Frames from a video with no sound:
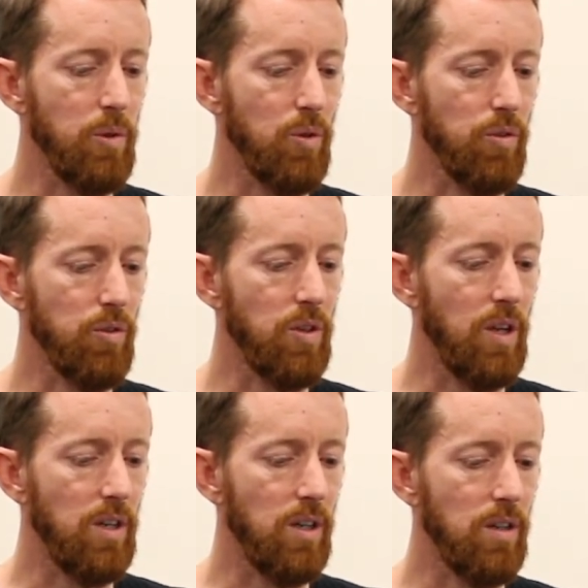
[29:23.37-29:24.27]
but also
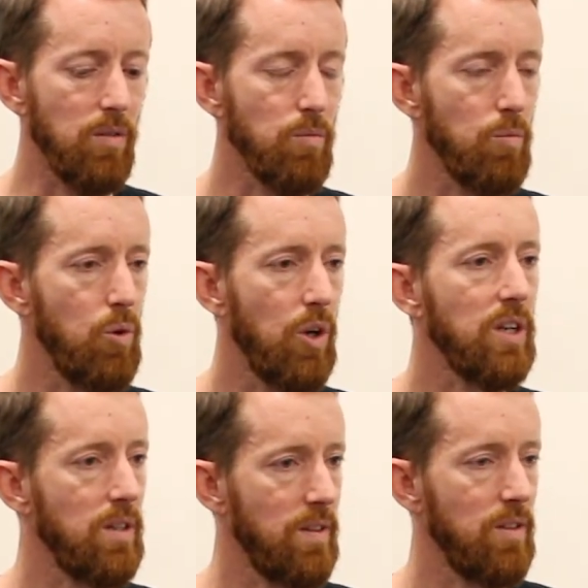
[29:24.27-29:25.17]
getting work
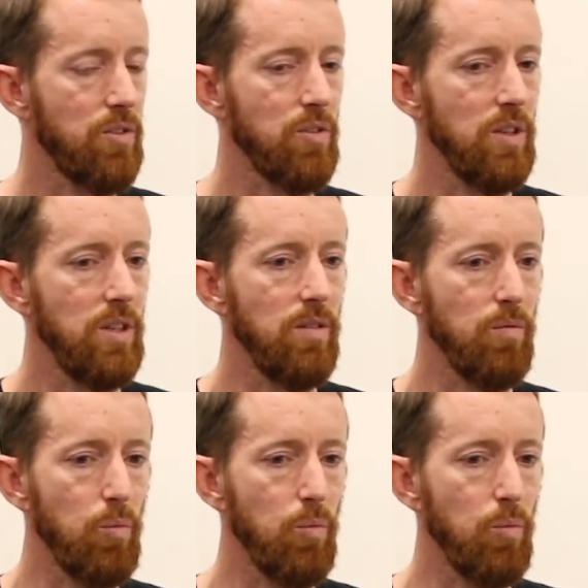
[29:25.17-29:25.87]
in the industry